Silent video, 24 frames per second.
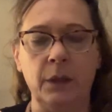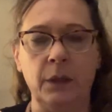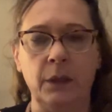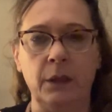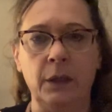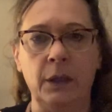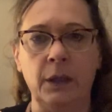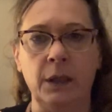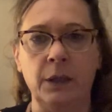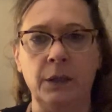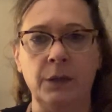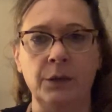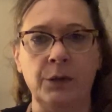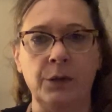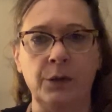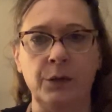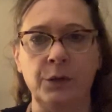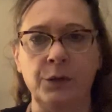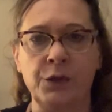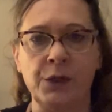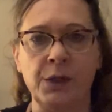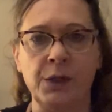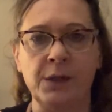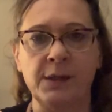and
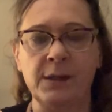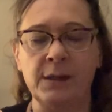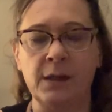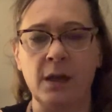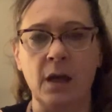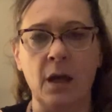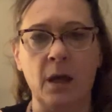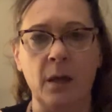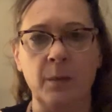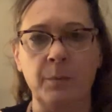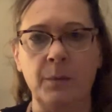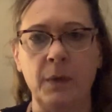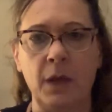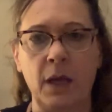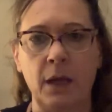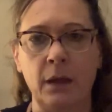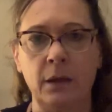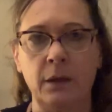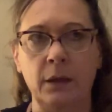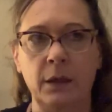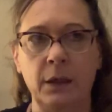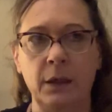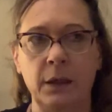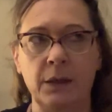just come
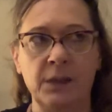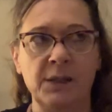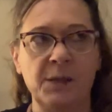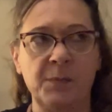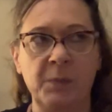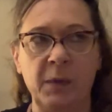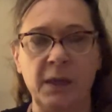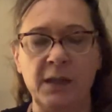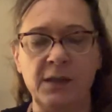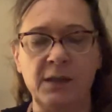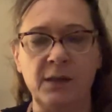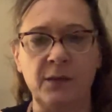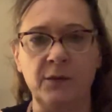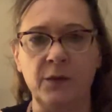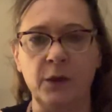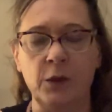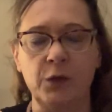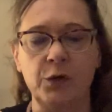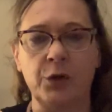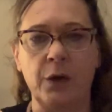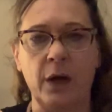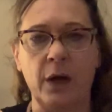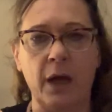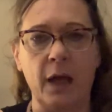in a space of
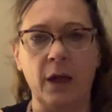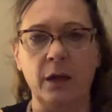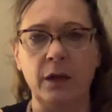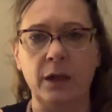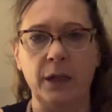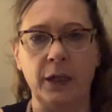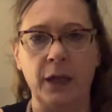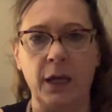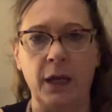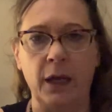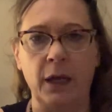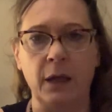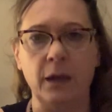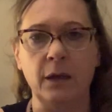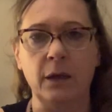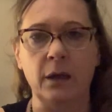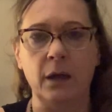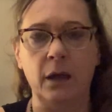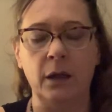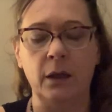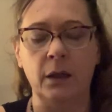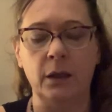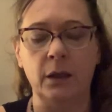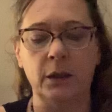neutrality,
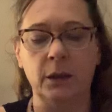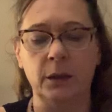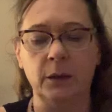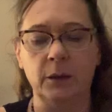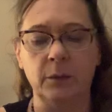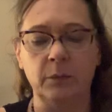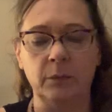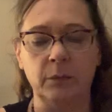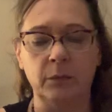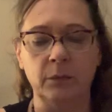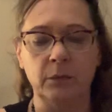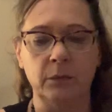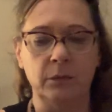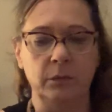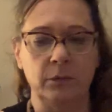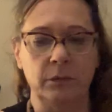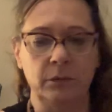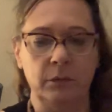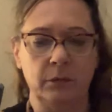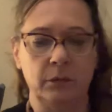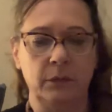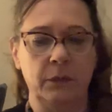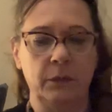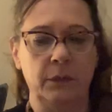
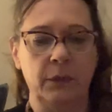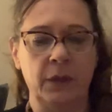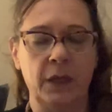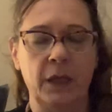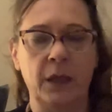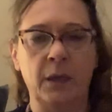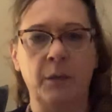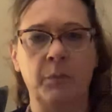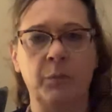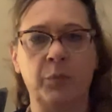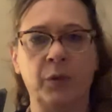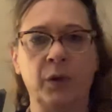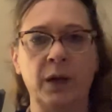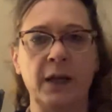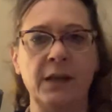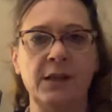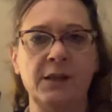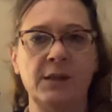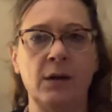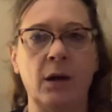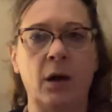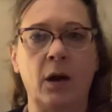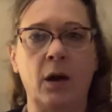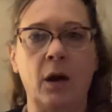and
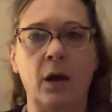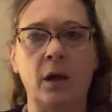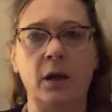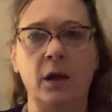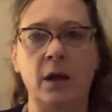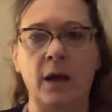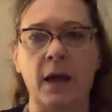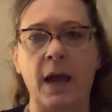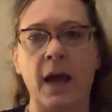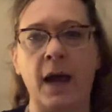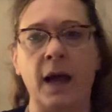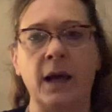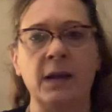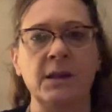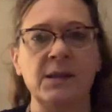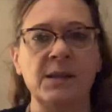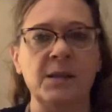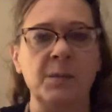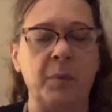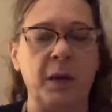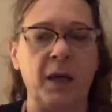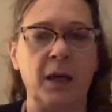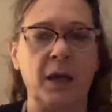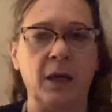embrace all
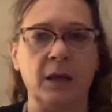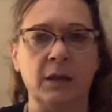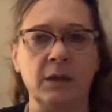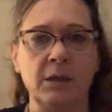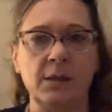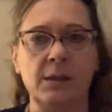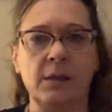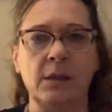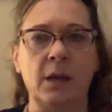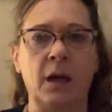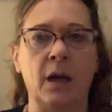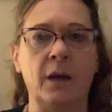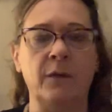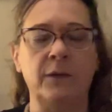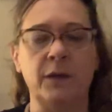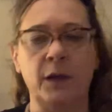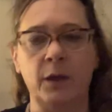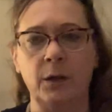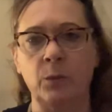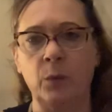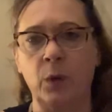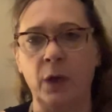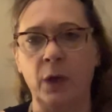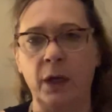aspects of
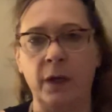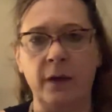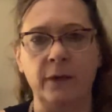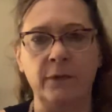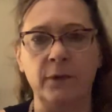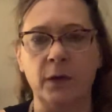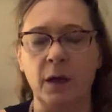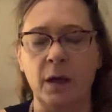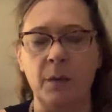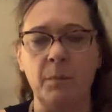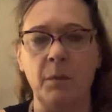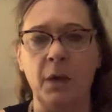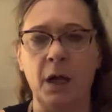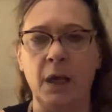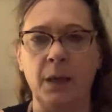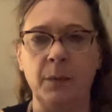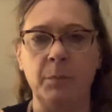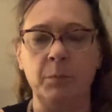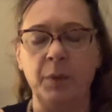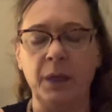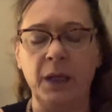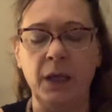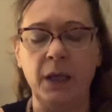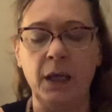it, whatever it
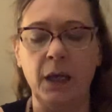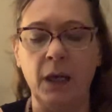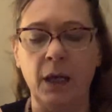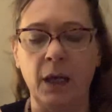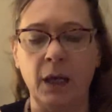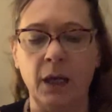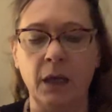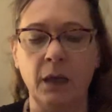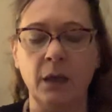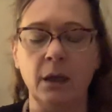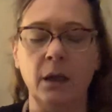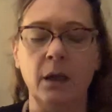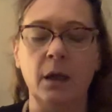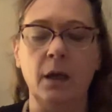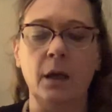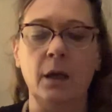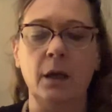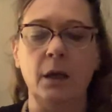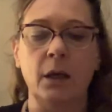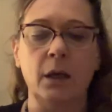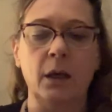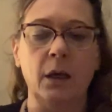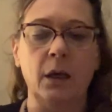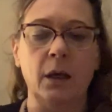might be,
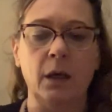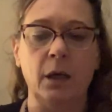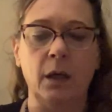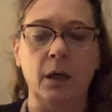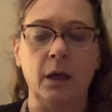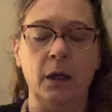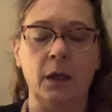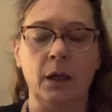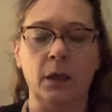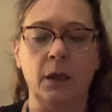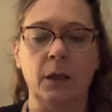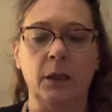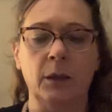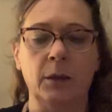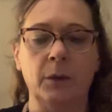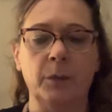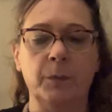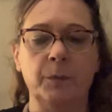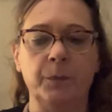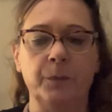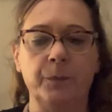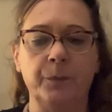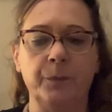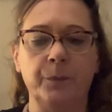
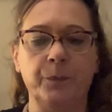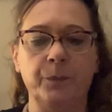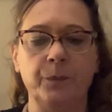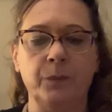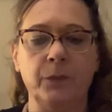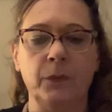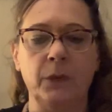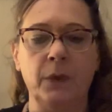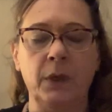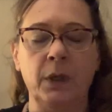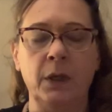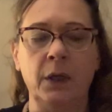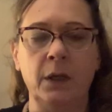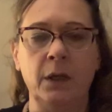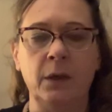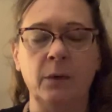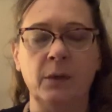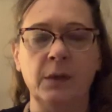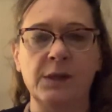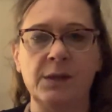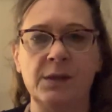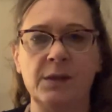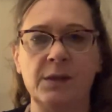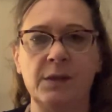you know,
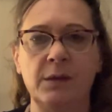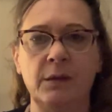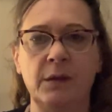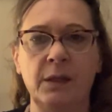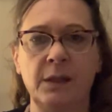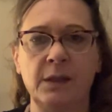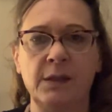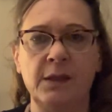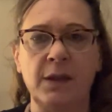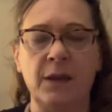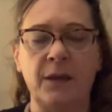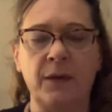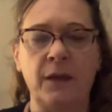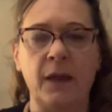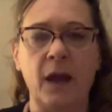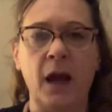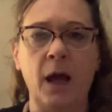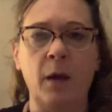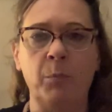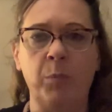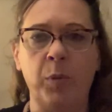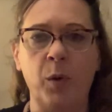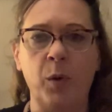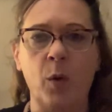it's at
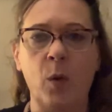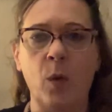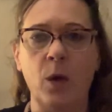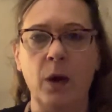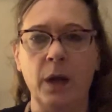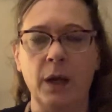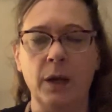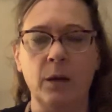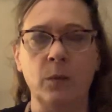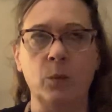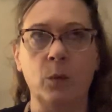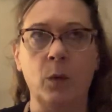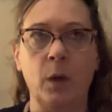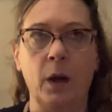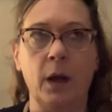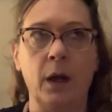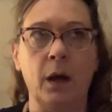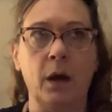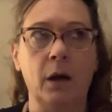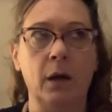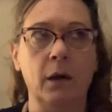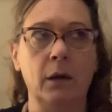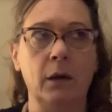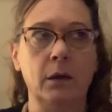that point
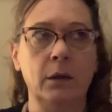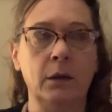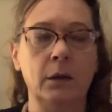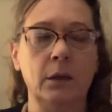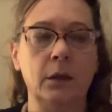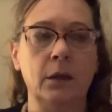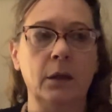where